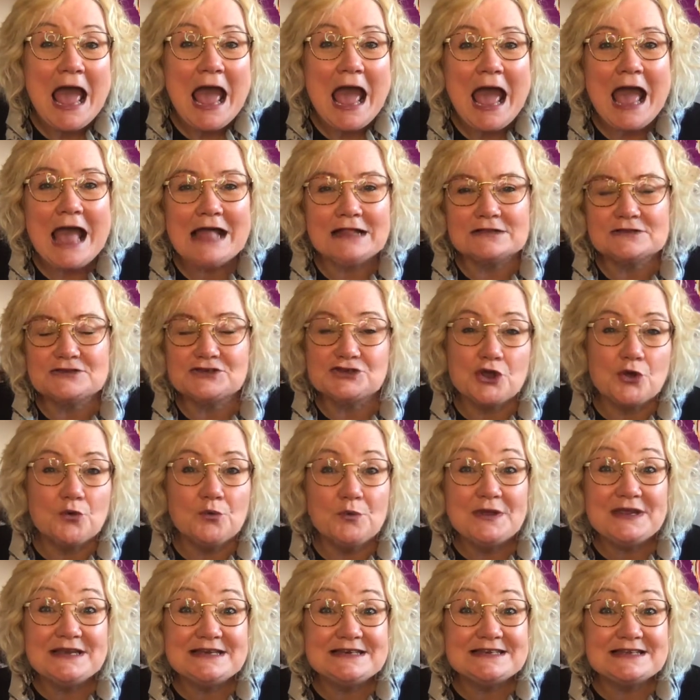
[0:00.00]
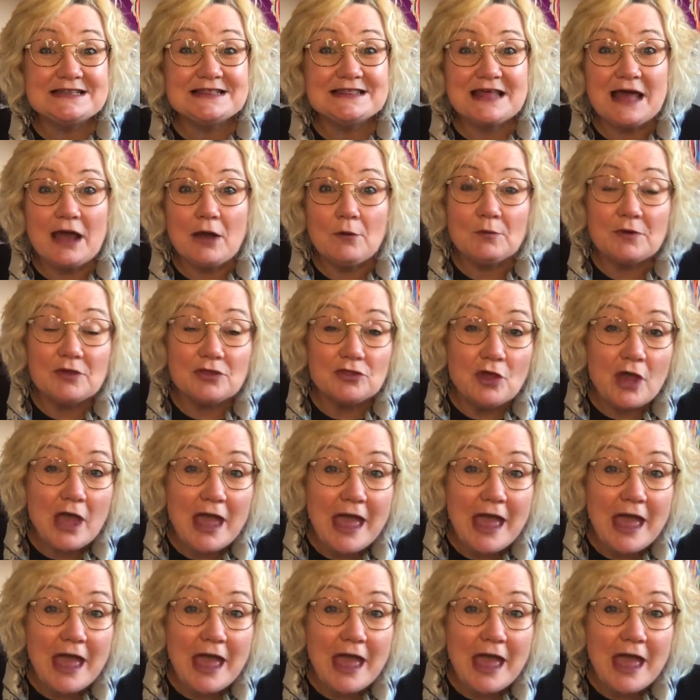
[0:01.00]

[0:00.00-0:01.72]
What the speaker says: And so we did that with